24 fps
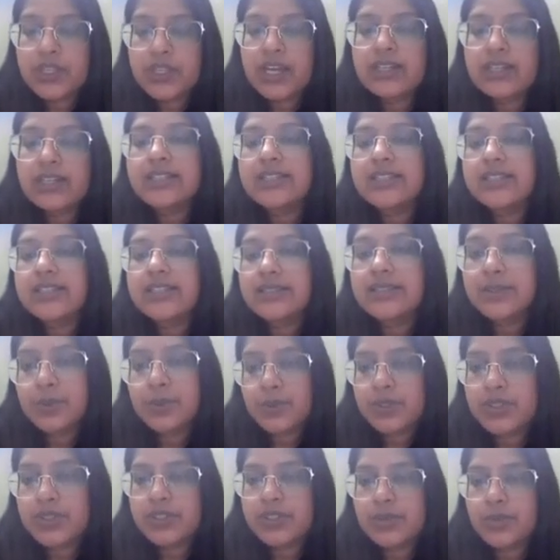That is the
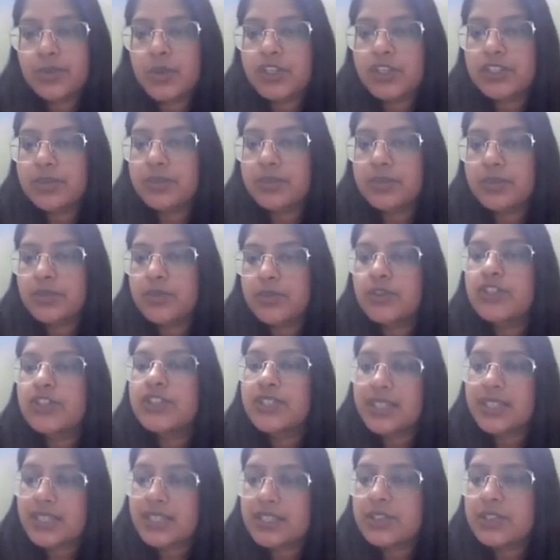dose response approach
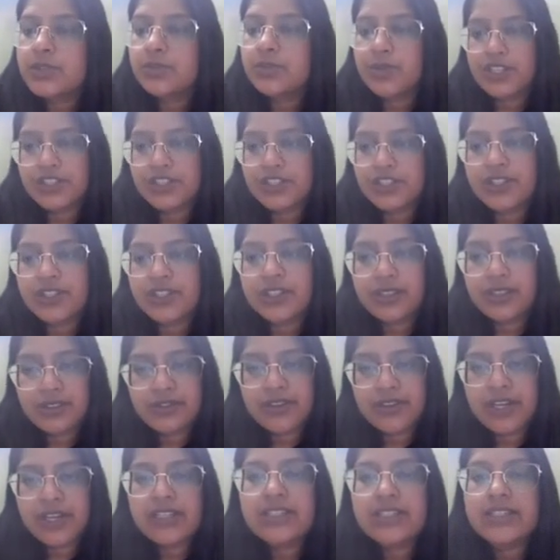seeks to measure the
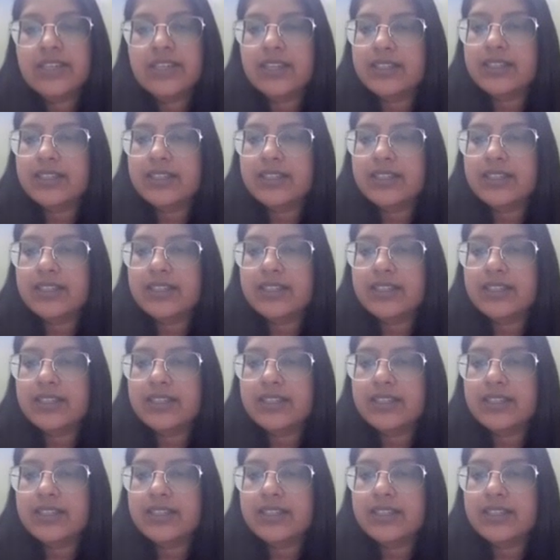effect.